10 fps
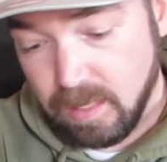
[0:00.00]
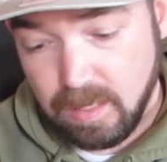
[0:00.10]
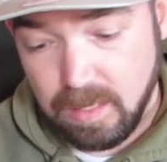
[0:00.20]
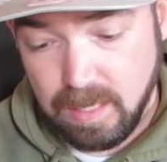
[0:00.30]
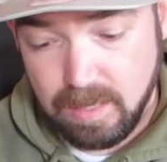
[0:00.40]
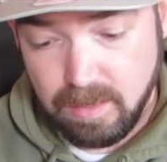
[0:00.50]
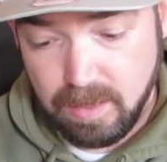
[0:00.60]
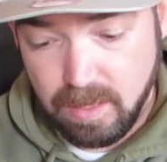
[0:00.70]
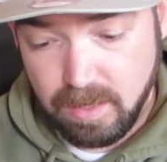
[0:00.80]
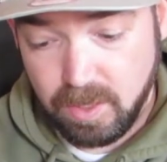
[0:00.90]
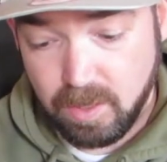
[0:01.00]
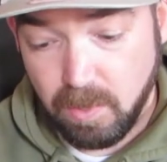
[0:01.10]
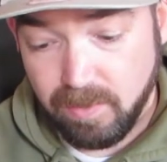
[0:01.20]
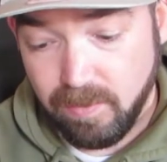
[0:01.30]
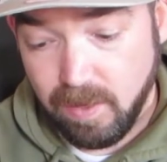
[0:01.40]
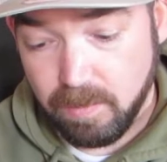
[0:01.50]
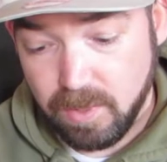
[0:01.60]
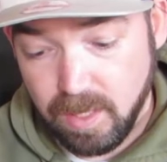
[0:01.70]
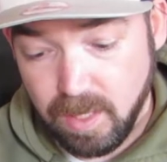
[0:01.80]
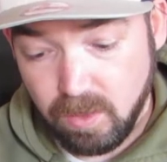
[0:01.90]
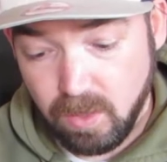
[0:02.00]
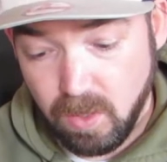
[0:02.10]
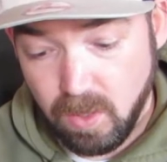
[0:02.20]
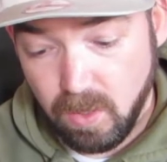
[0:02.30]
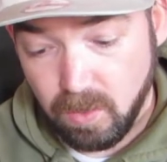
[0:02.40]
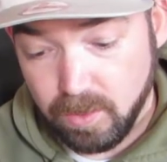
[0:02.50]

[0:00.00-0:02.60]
and 6.5% alcohol,